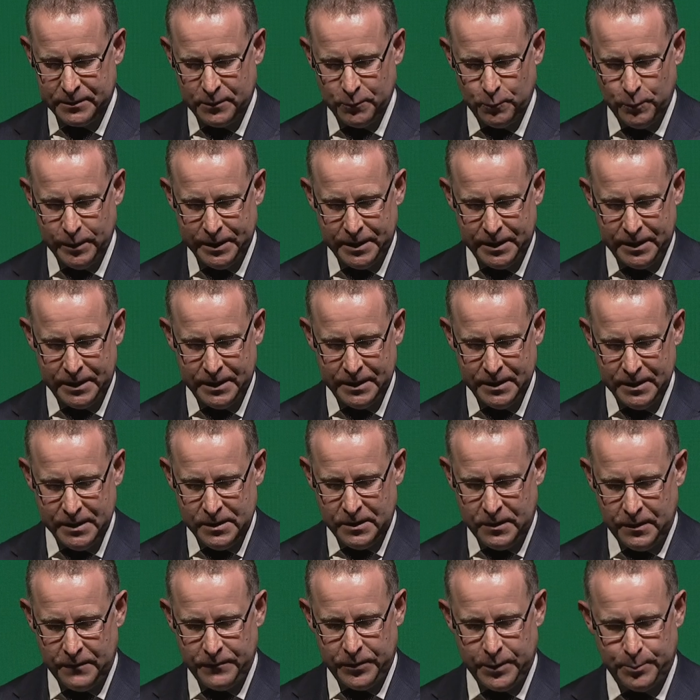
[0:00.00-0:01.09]
The winner
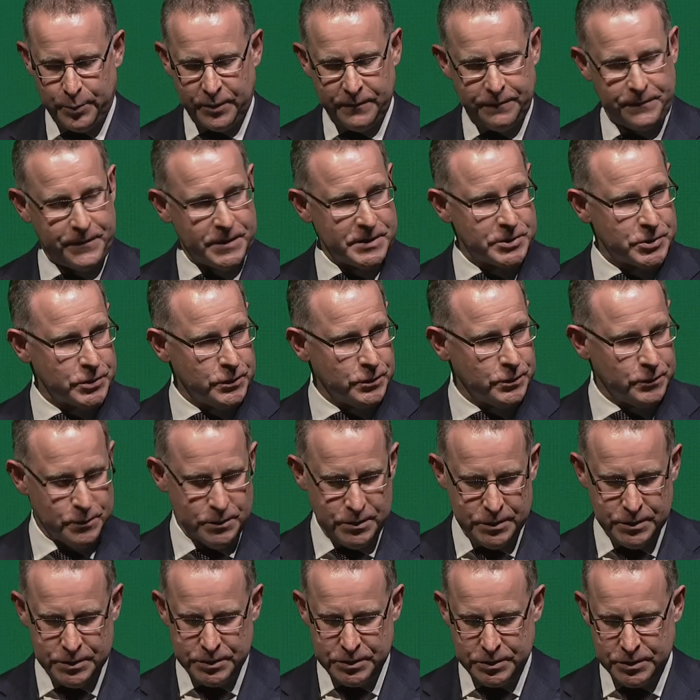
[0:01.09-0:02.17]
of the Professional
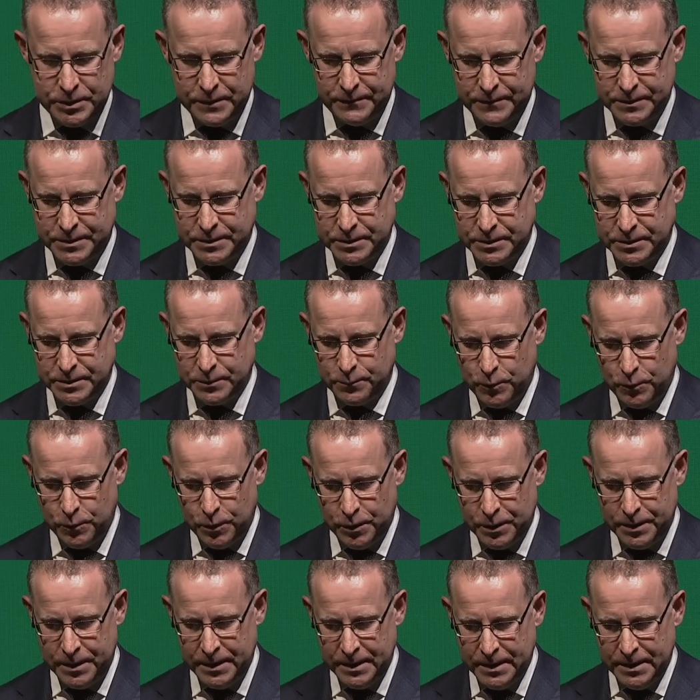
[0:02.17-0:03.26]
Services
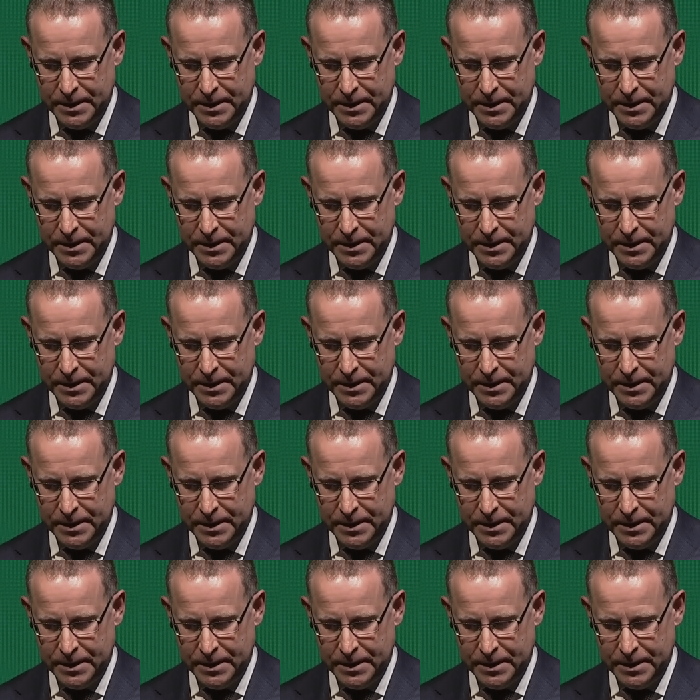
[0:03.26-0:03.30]
Award